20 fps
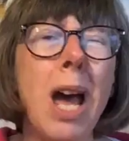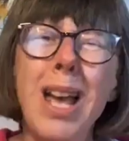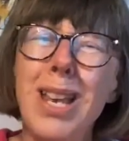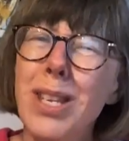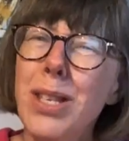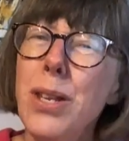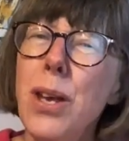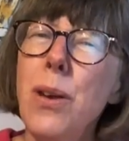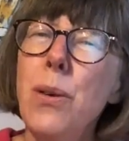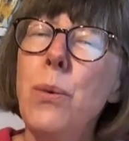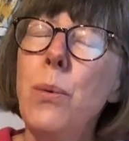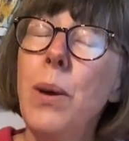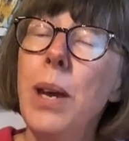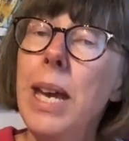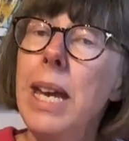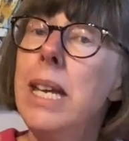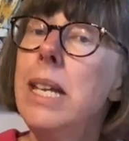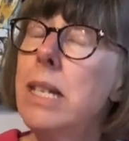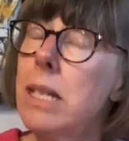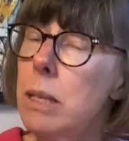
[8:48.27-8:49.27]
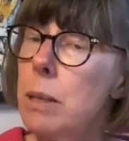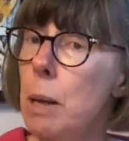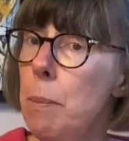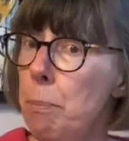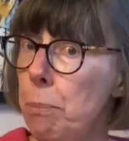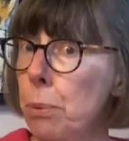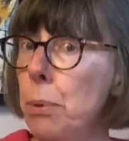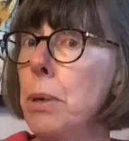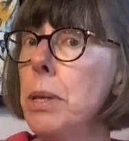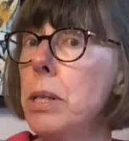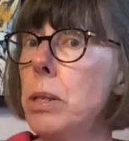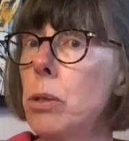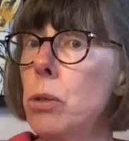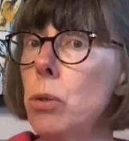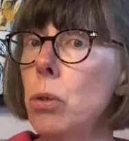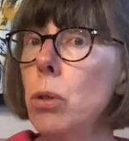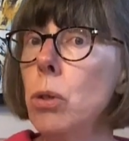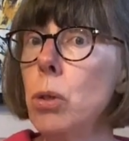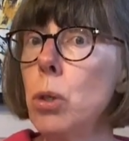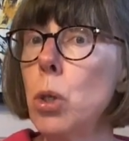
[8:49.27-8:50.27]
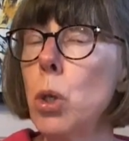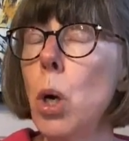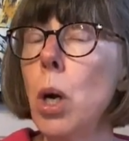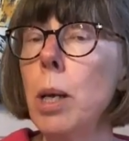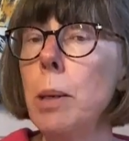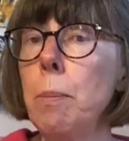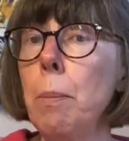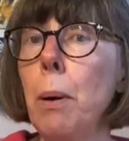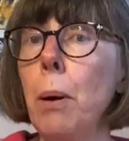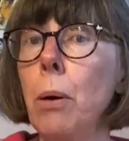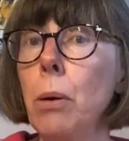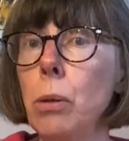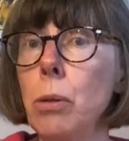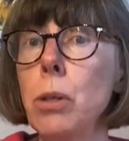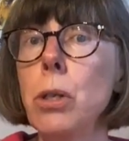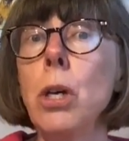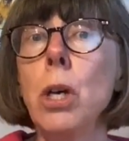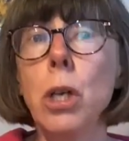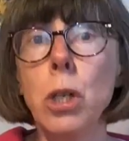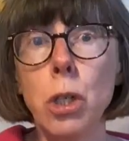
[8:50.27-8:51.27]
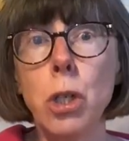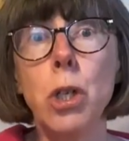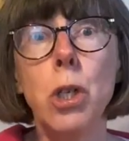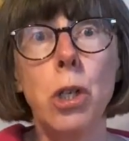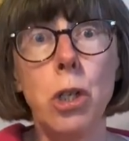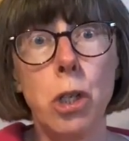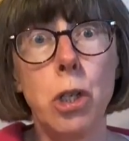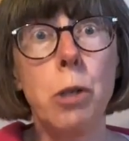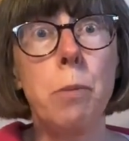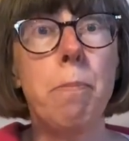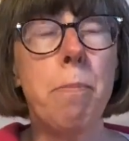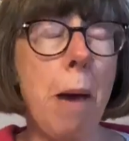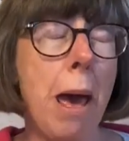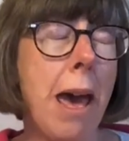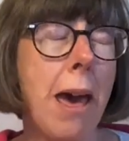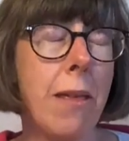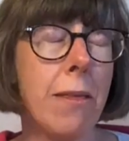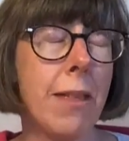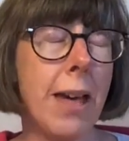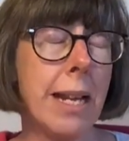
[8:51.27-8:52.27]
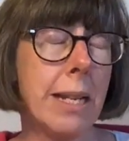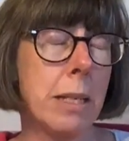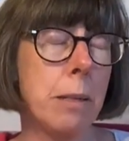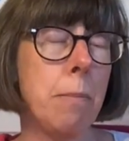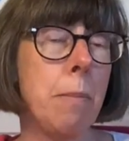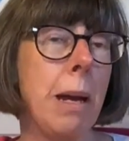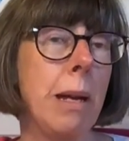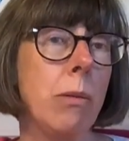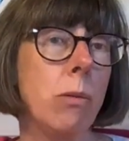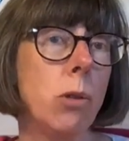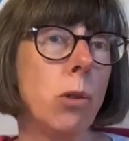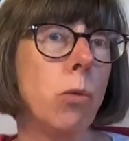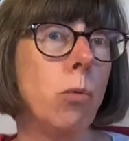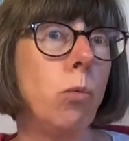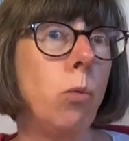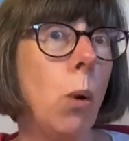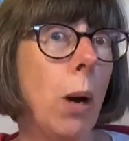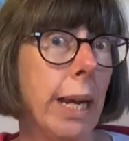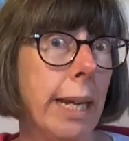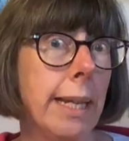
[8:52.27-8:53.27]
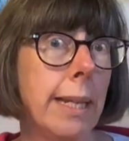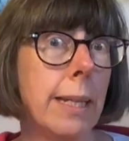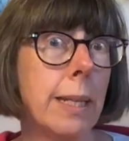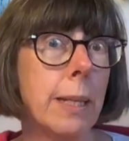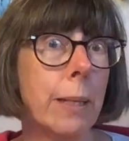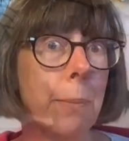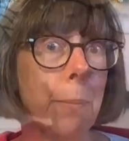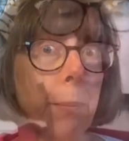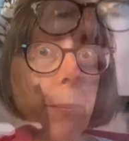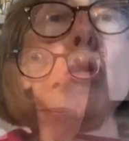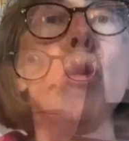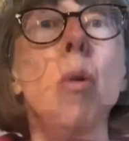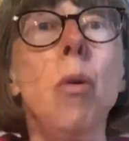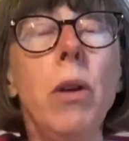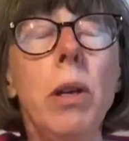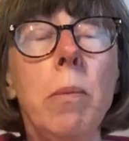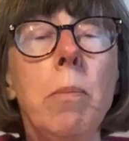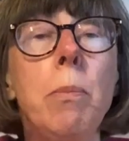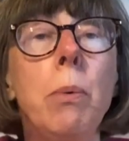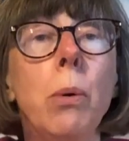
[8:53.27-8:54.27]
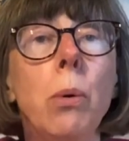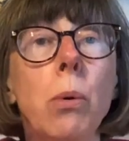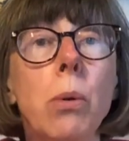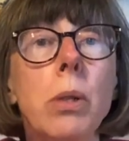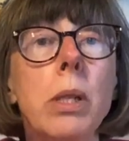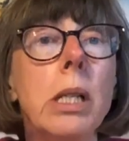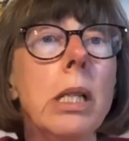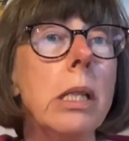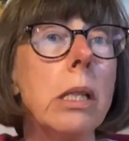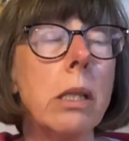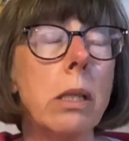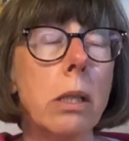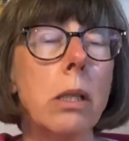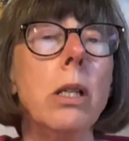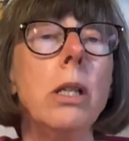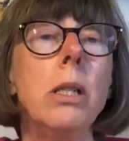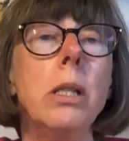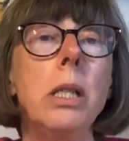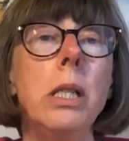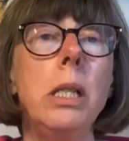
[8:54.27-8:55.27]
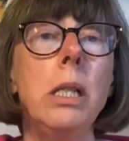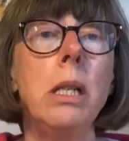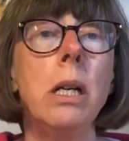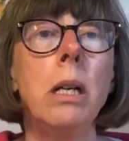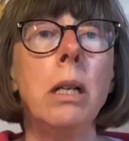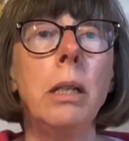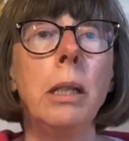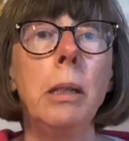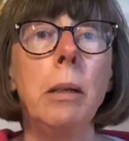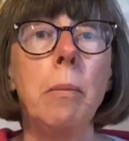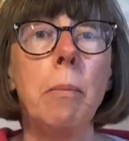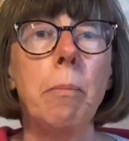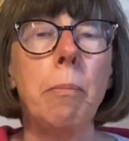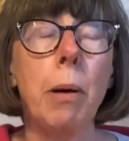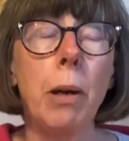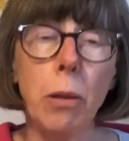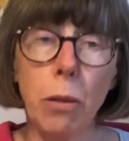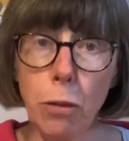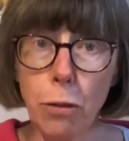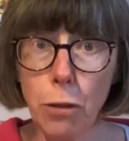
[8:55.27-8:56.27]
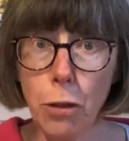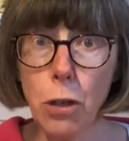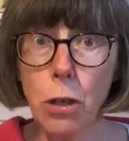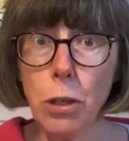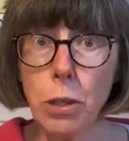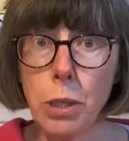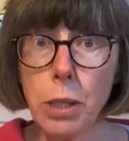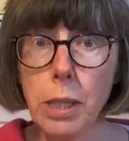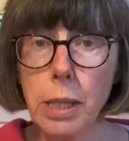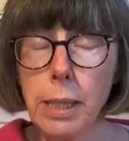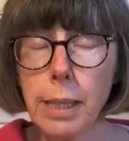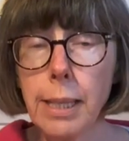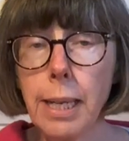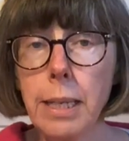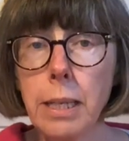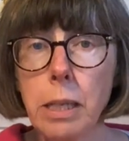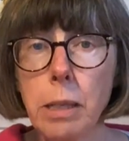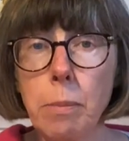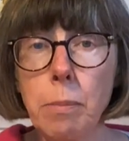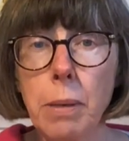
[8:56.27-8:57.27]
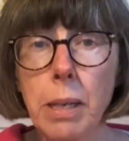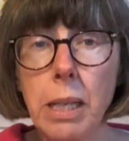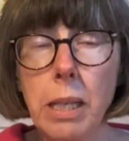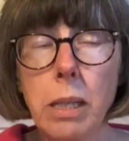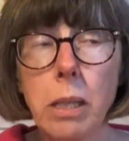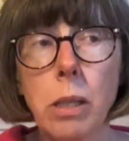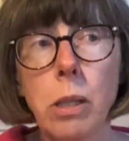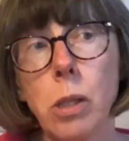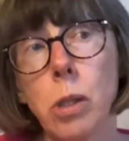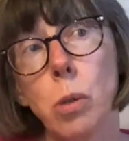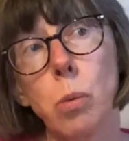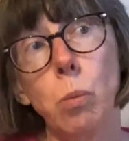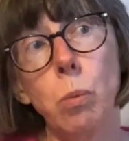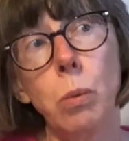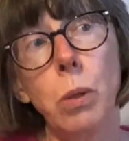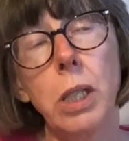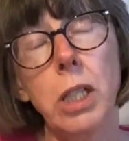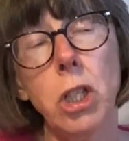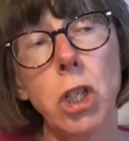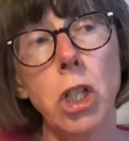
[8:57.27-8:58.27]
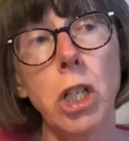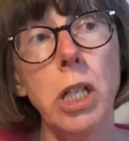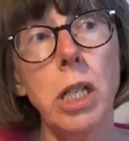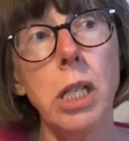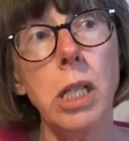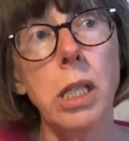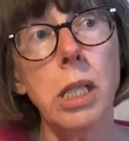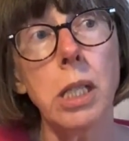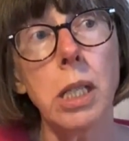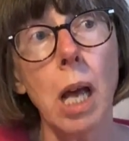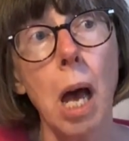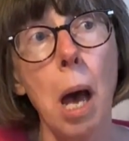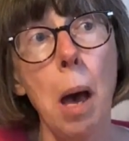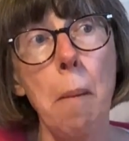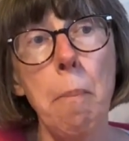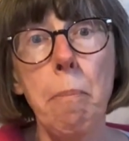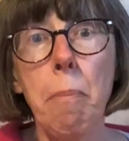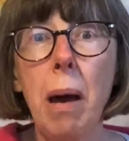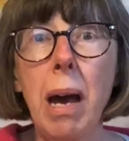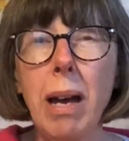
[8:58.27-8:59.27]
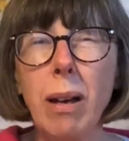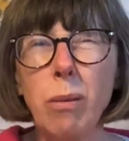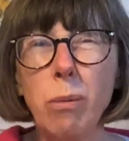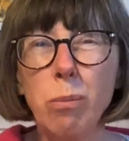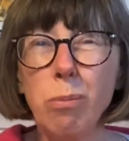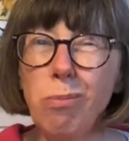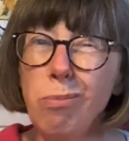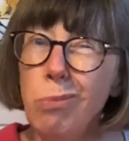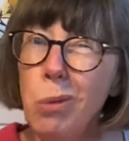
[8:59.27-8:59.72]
So it's a pretty strong tripod to bear that amount of weight. The drawing board is 39 by 30 centimetres, which is about,